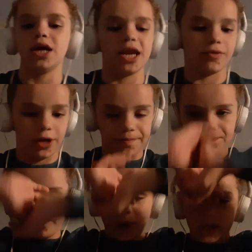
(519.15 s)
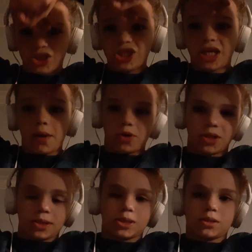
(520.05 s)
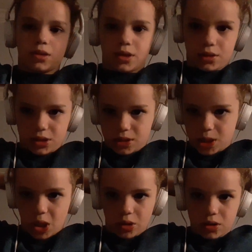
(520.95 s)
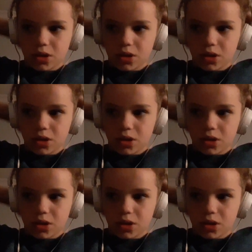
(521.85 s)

Anyway, but she came with us, the dog.